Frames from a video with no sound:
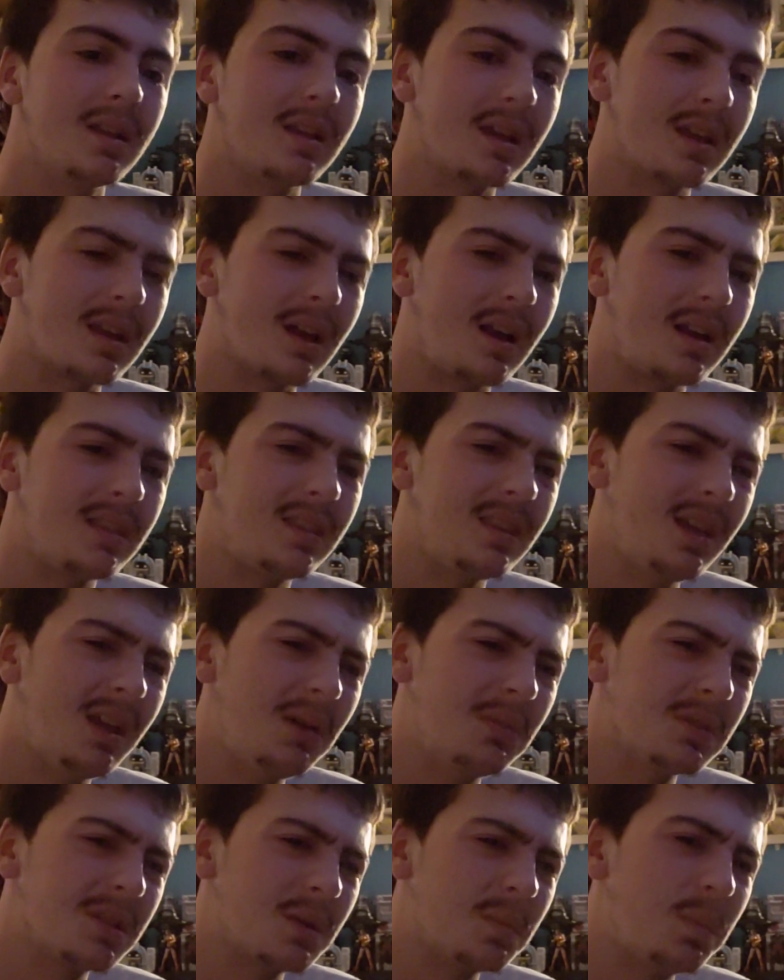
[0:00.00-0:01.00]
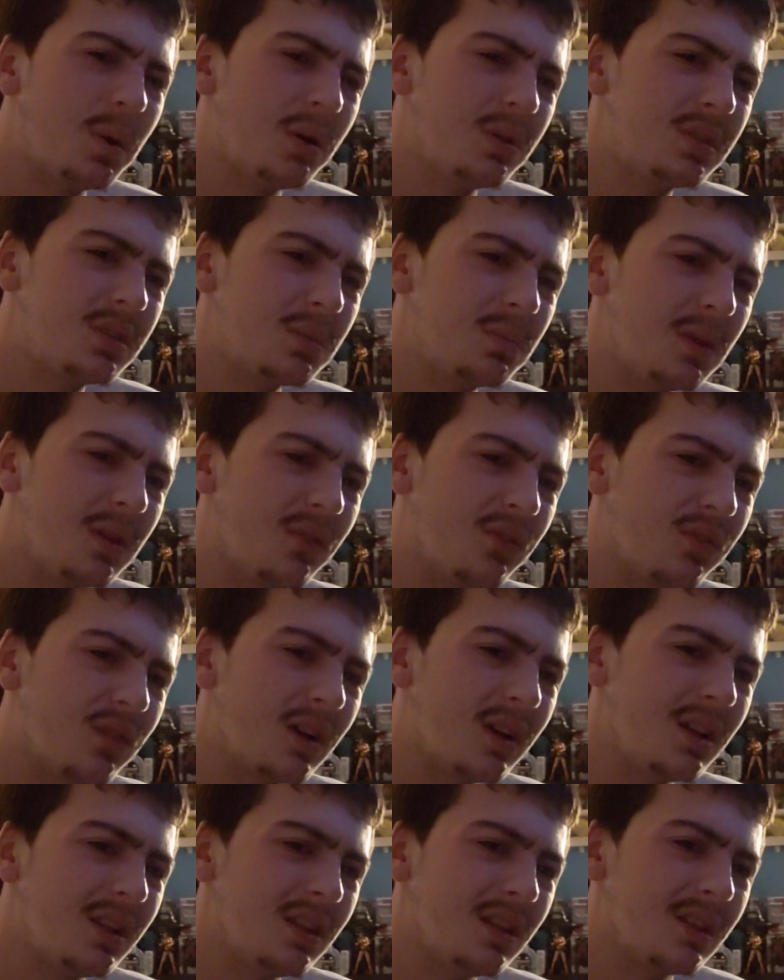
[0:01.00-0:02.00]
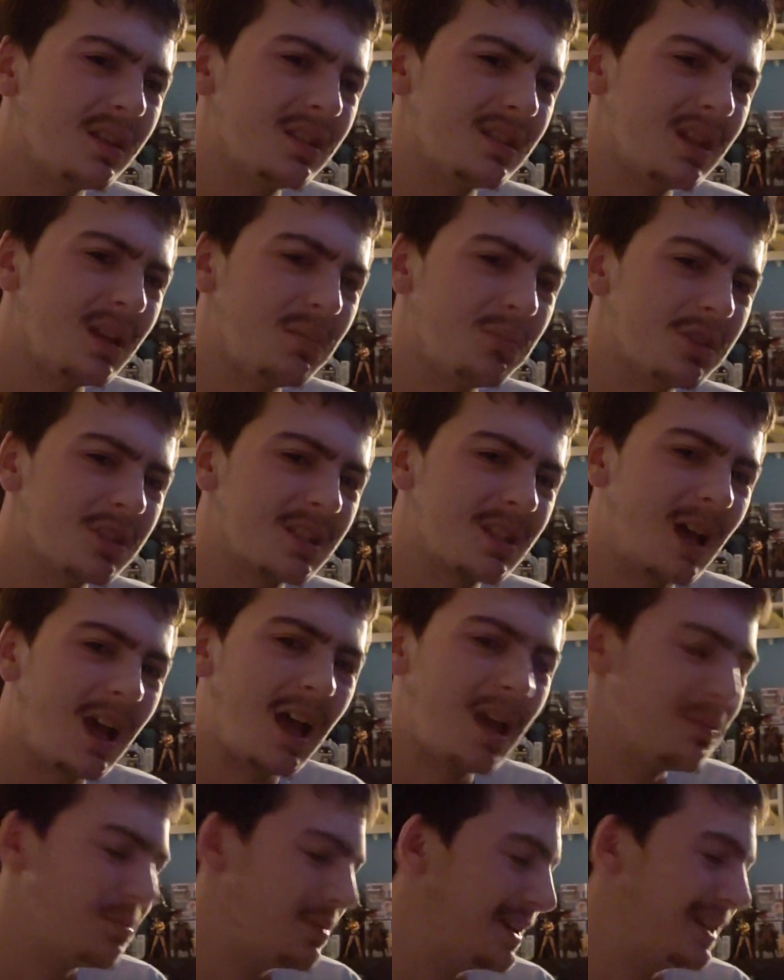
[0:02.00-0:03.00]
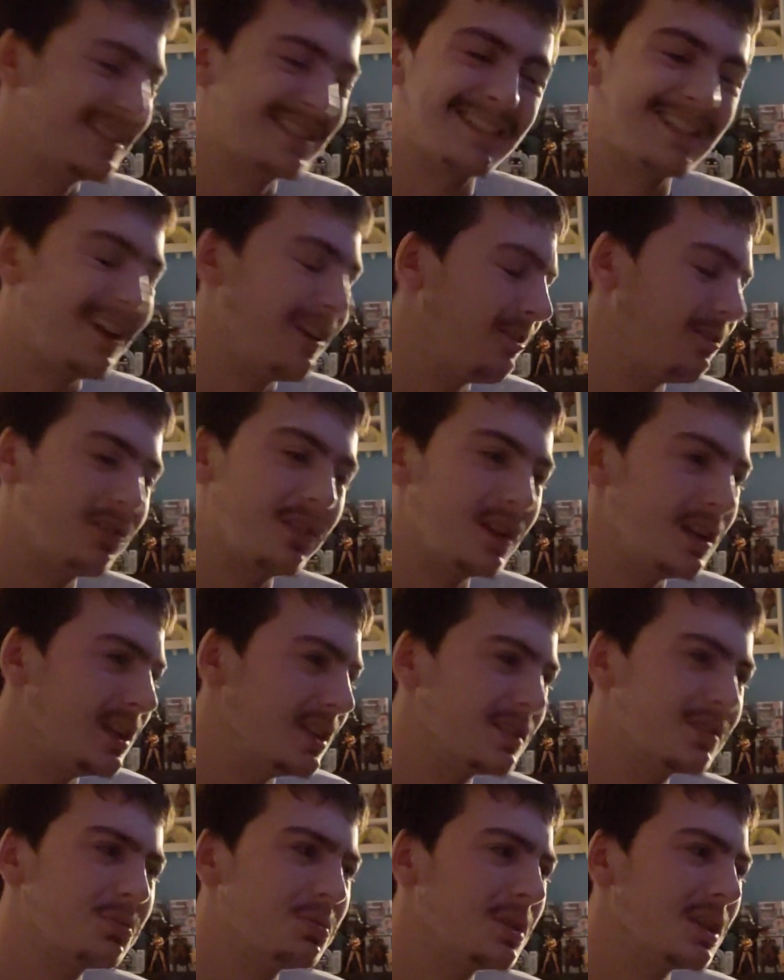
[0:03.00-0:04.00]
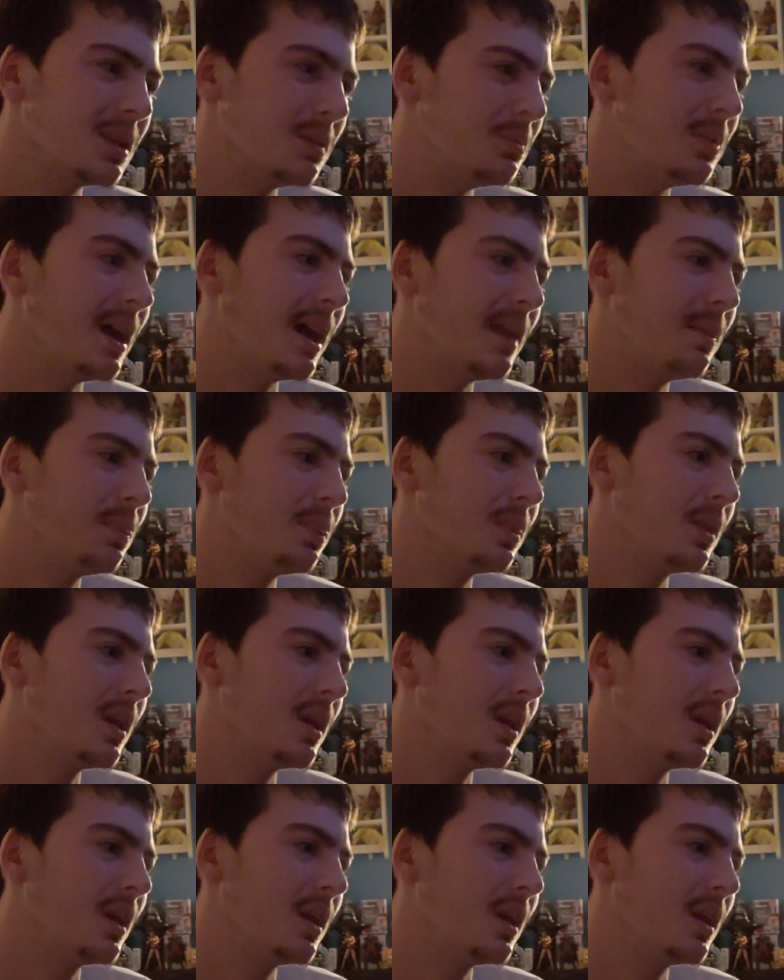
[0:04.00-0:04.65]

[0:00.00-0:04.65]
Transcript: Like I think it was supposed to be funny that his name was Guy, but it's not funny. It's really bad.